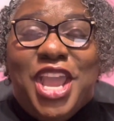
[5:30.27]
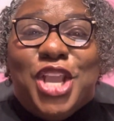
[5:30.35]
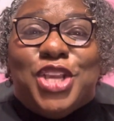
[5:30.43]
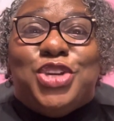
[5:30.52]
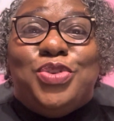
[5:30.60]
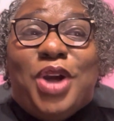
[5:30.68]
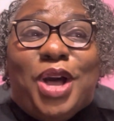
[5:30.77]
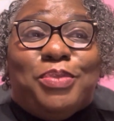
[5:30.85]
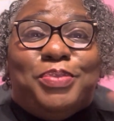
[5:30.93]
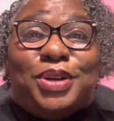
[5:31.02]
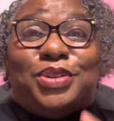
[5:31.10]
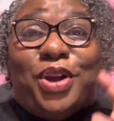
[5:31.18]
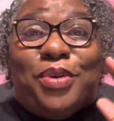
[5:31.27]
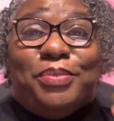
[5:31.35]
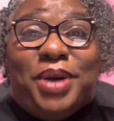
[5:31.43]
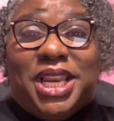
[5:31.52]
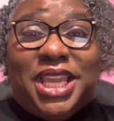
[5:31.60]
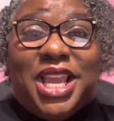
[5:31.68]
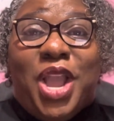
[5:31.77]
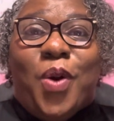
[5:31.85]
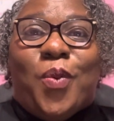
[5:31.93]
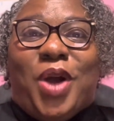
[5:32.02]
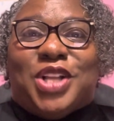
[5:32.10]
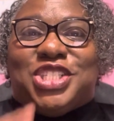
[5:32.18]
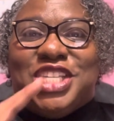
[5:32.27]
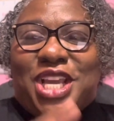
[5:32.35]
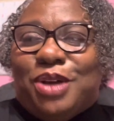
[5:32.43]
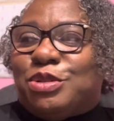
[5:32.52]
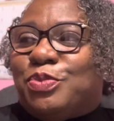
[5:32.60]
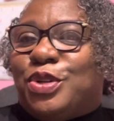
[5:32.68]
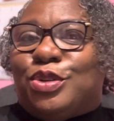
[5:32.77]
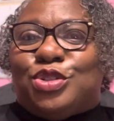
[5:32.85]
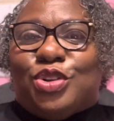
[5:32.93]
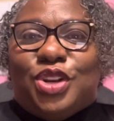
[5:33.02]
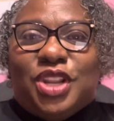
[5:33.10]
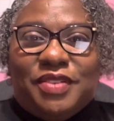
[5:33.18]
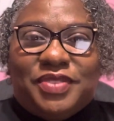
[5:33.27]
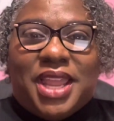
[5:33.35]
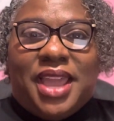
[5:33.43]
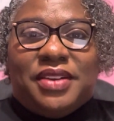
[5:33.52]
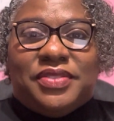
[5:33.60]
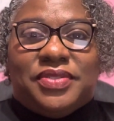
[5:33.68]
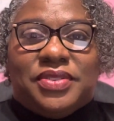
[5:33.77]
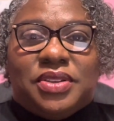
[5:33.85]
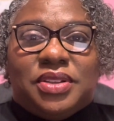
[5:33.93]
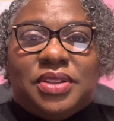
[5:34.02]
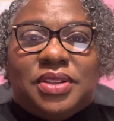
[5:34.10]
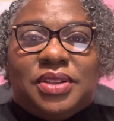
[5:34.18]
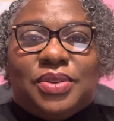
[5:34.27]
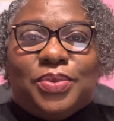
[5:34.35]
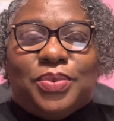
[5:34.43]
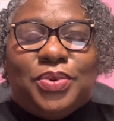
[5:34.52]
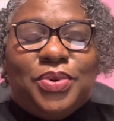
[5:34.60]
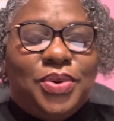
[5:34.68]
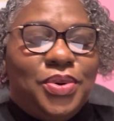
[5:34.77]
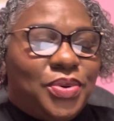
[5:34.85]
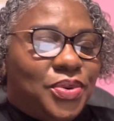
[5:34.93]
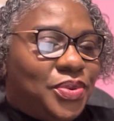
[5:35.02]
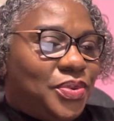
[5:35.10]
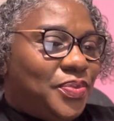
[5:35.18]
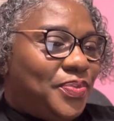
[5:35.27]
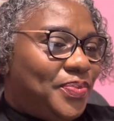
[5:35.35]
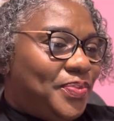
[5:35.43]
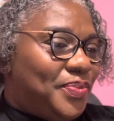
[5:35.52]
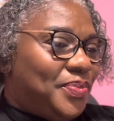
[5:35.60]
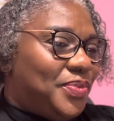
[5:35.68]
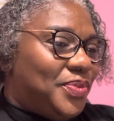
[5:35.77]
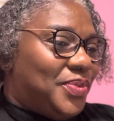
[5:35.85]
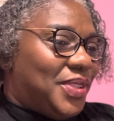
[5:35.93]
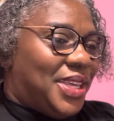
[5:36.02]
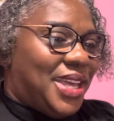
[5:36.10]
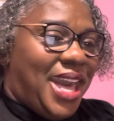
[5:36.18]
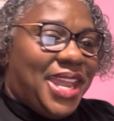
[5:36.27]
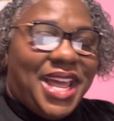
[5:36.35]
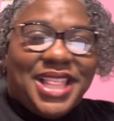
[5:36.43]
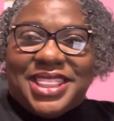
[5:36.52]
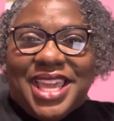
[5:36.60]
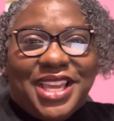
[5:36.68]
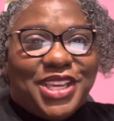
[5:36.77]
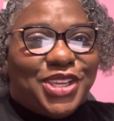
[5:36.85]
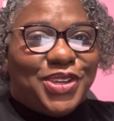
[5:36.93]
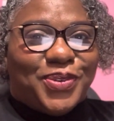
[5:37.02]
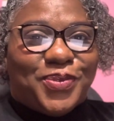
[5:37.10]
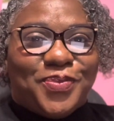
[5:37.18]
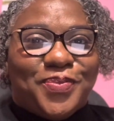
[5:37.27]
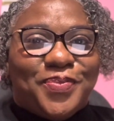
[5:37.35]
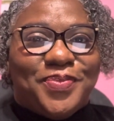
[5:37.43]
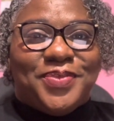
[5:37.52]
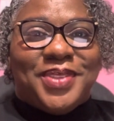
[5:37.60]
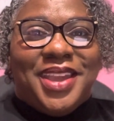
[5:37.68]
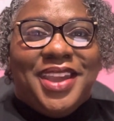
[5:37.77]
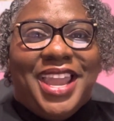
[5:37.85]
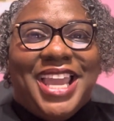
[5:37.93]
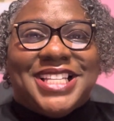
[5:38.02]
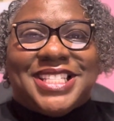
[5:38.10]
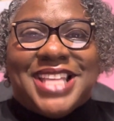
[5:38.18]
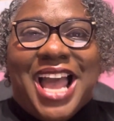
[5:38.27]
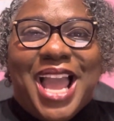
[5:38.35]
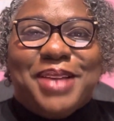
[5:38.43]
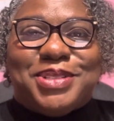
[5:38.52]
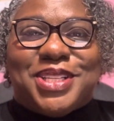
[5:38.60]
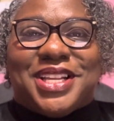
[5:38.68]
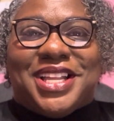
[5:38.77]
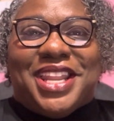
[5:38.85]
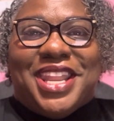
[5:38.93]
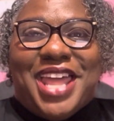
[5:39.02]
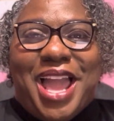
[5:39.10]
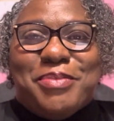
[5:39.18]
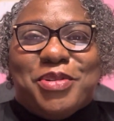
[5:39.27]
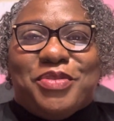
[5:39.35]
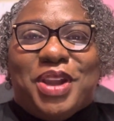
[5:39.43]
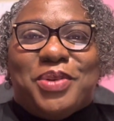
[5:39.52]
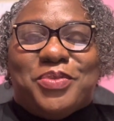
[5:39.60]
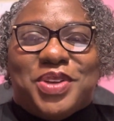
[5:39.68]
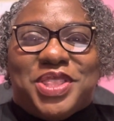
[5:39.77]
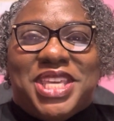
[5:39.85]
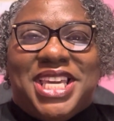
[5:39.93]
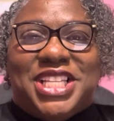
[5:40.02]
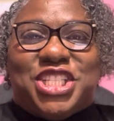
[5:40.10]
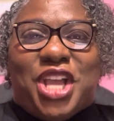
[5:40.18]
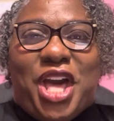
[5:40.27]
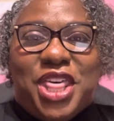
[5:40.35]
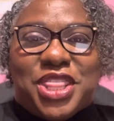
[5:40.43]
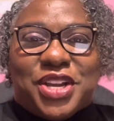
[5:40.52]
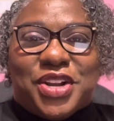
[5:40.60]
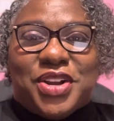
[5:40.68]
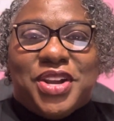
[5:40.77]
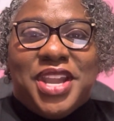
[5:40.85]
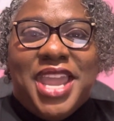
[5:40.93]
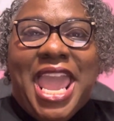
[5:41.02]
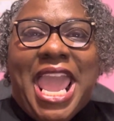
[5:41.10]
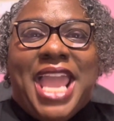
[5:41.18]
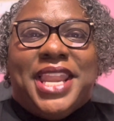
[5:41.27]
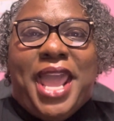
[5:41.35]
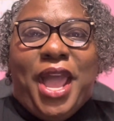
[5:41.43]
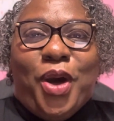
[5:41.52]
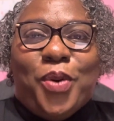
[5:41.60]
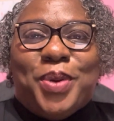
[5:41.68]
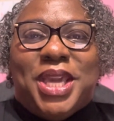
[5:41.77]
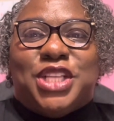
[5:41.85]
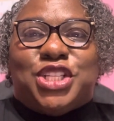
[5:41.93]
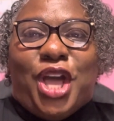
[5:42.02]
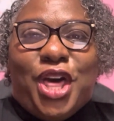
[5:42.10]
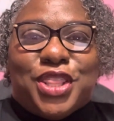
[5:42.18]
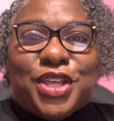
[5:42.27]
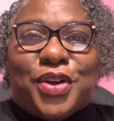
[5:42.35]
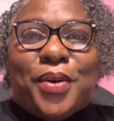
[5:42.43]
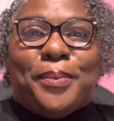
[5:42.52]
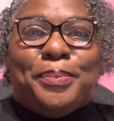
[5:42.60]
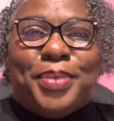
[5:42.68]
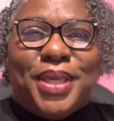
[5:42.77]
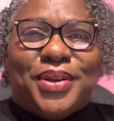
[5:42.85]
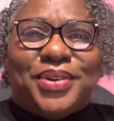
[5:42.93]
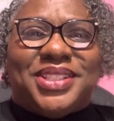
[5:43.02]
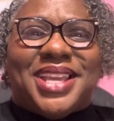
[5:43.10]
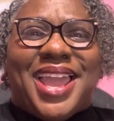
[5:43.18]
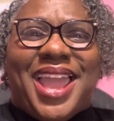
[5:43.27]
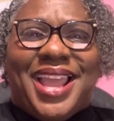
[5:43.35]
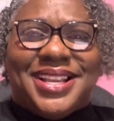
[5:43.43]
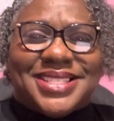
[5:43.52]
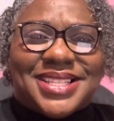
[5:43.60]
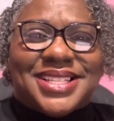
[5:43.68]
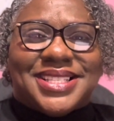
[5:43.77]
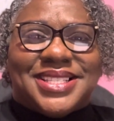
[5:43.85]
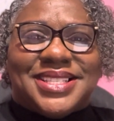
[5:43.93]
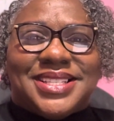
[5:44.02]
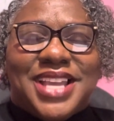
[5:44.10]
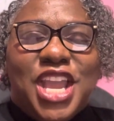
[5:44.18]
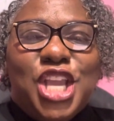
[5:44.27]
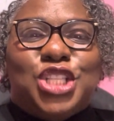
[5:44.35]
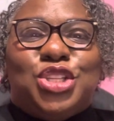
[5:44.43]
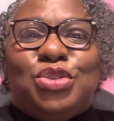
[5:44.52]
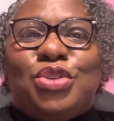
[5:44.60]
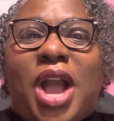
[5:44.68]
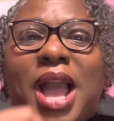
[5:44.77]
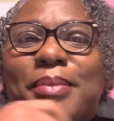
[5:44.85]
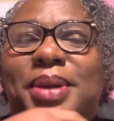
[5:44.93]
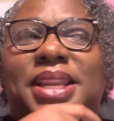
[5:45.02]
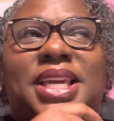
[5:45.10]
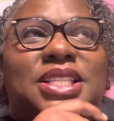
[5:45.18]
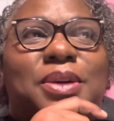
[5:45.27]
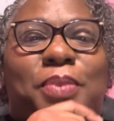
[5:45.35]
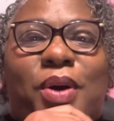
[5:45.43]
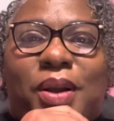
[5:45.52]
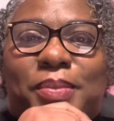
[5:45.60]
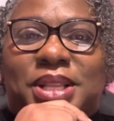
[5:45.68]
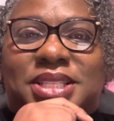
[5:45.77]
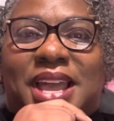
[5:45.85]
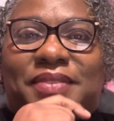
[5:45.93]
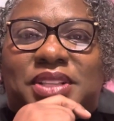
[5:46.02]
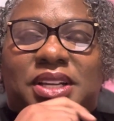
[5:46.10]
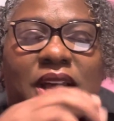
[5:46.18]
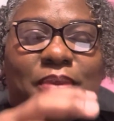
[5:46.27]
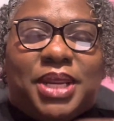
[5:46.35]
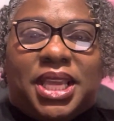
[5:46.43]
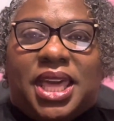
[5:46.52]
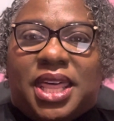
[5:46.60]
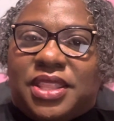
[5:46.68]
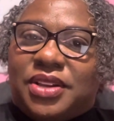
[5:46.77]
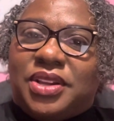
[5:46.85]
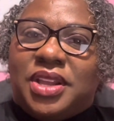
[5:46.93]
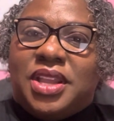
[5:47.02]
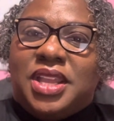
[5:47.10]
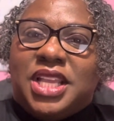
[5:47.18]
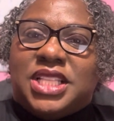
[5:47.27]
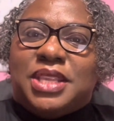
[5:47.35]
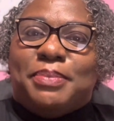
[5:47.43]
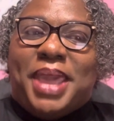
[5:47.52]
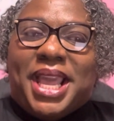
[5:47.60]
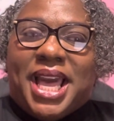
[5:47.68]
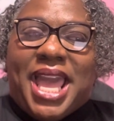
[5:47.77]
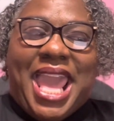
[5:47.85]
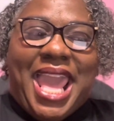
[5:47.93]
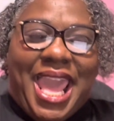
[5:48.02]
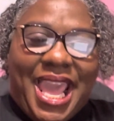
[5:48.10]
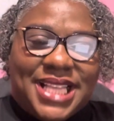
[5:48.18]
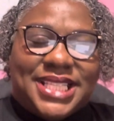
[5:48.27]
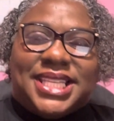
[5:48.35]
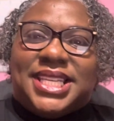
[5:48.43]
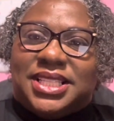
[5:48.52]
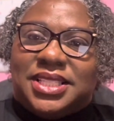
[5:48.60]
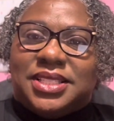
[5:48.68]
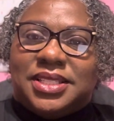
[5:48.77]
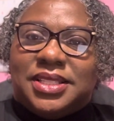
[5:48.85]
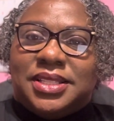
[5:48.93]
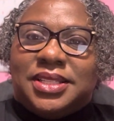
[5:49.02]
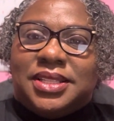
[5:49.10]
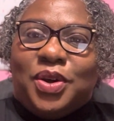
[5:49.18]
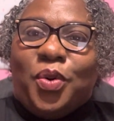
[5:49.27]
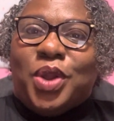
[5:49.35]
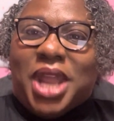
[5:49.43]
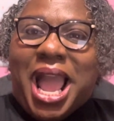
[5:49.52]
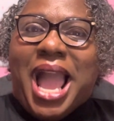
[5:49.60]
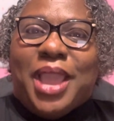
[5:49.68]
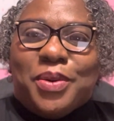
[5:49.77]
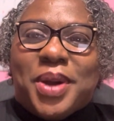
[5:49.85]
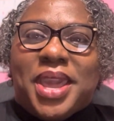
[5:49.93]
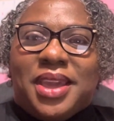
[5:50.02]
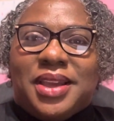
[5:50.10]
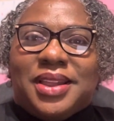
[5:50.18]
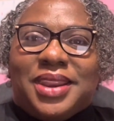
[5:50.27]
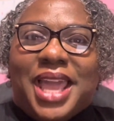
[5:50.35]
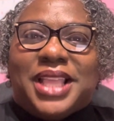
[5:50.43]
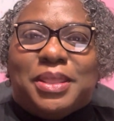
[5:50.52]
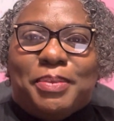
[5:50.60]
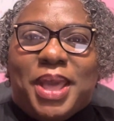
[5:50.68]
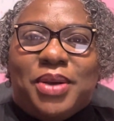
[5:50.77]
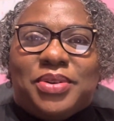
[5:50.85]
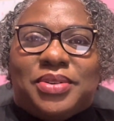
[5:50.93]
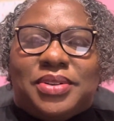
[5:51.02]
You help build her money while she helps build your love life. Woo! God, I thank you. It's time to collaborate with each other and help each other build exits. Do you know how many departments have to come together to make an exit on a highway like the Belt?